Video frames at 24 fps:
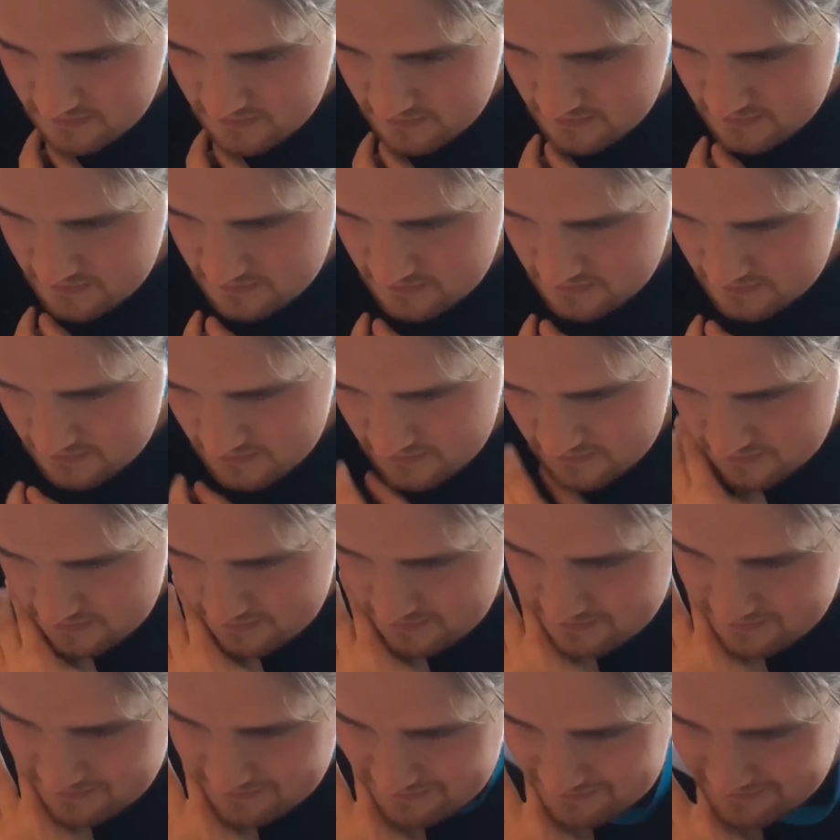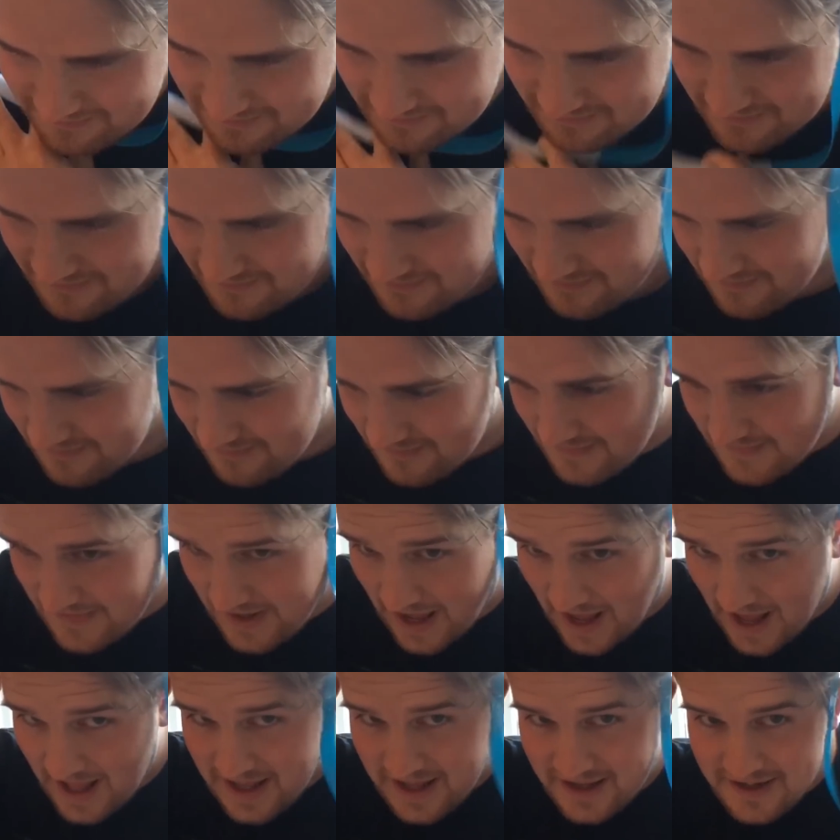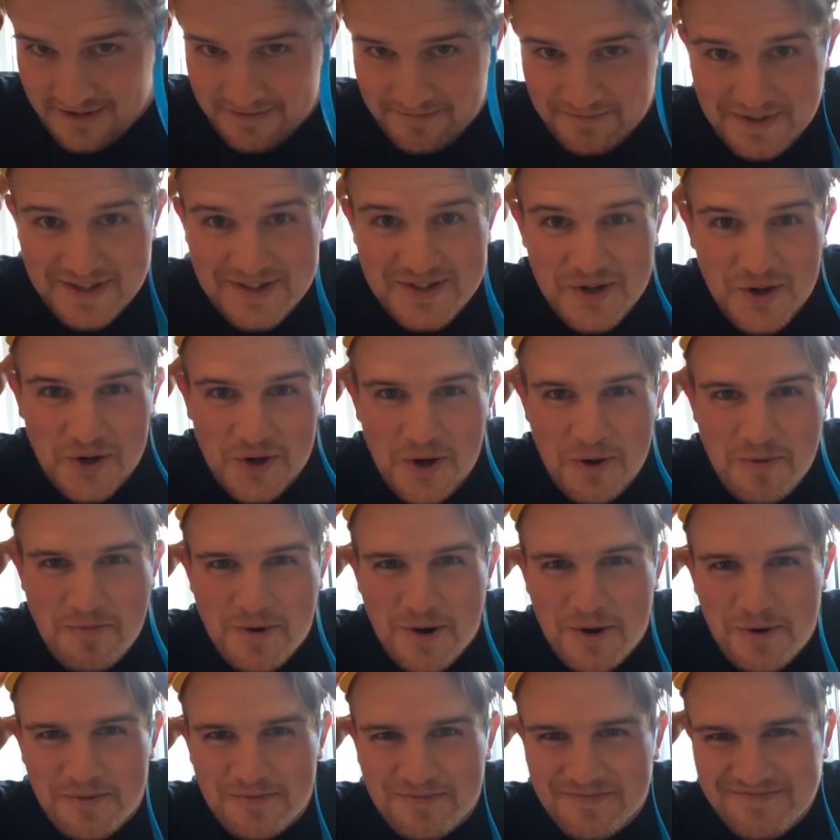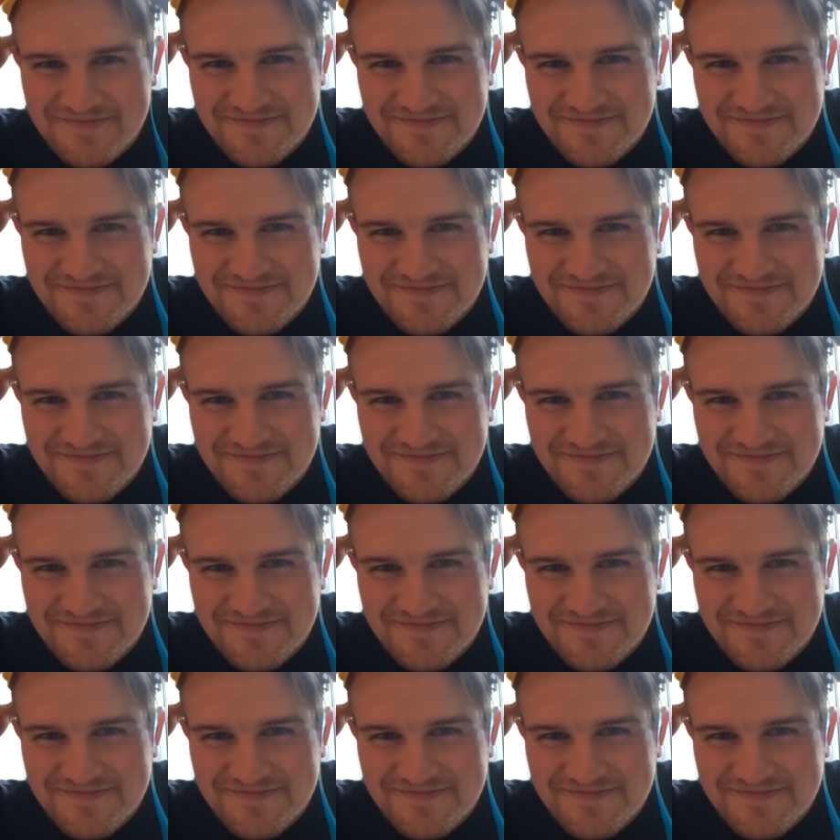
No way. Elliot, it's your go, bro.